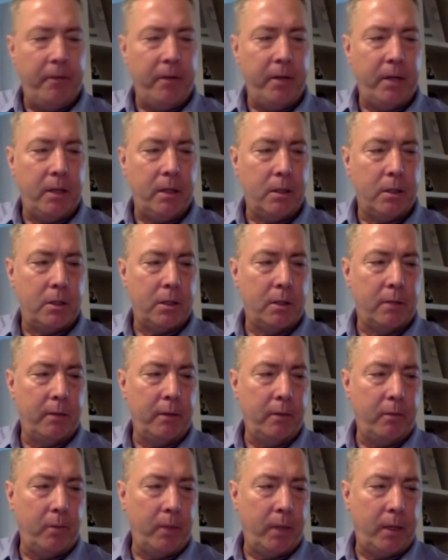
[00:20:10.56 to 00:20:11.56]
I'm very
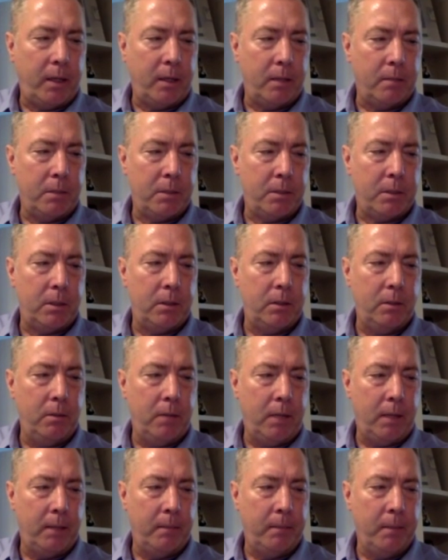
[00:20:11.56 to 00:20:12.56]
conservative when it comes
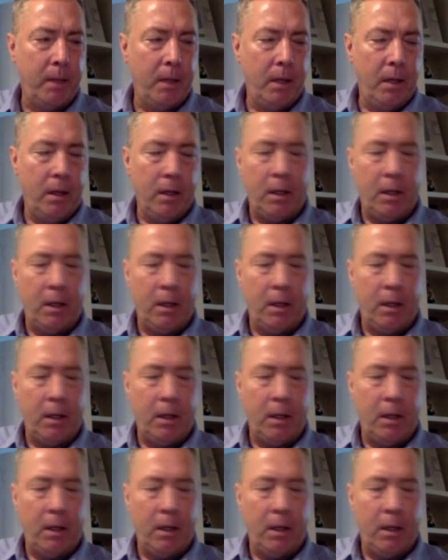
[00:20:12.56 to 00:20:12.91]
to uh,